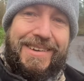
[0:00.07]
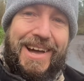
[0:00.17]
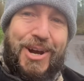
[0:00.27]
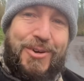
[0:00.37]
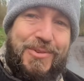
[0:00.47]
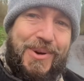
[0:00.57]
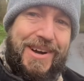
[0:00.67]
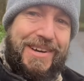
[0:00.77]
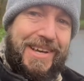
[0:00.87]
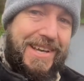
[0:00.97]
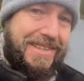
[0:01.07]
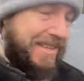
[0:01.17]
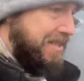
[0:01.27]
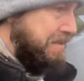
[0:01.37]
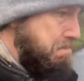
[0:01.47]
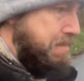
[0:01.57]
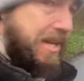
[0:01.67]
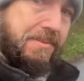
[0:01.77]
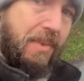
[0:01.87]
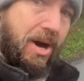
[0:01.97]
Hello everyone, it is
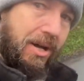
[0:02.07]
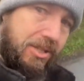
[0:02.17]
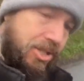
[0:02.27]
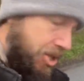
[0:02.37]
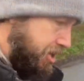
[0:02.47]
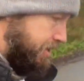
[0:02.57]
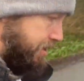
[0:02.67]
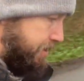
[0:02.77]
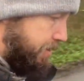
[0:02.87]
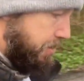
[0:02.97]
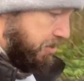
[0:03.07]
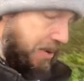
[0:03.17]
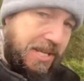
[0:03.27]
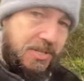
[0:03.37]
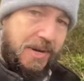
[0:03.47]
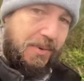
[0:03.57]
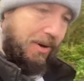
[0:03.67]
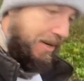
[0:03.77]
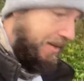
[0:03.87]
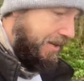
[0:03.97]
mid-March 2021.